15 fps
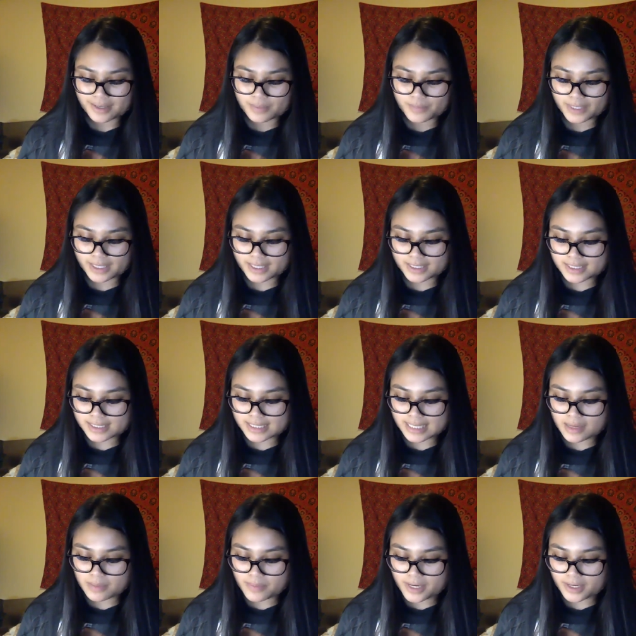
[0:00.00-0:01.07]
My cousin's
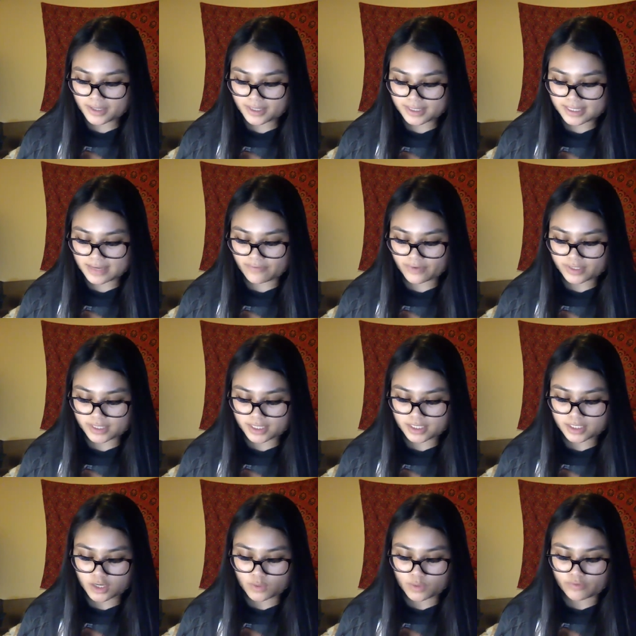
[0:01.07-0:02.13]
getting married in San
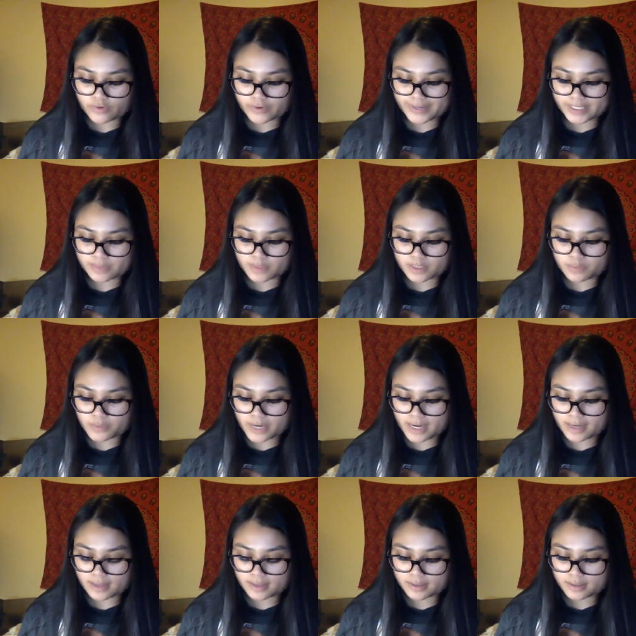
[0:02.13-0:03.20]
Francisco over Christmas
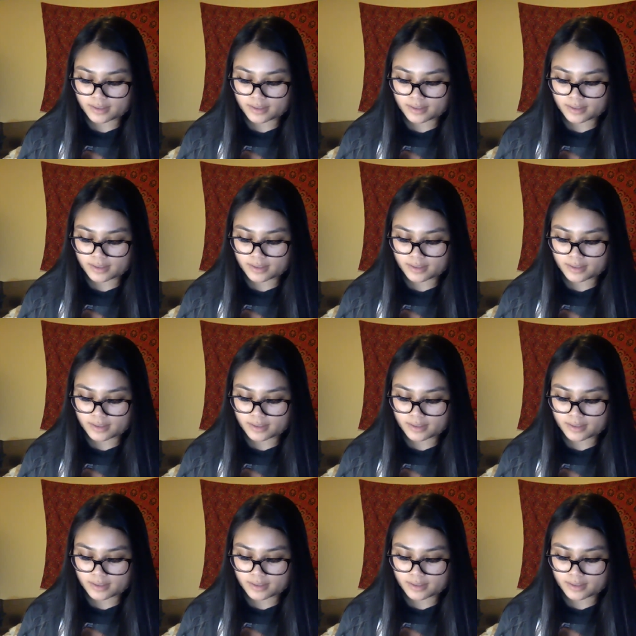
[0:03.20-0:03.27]
break,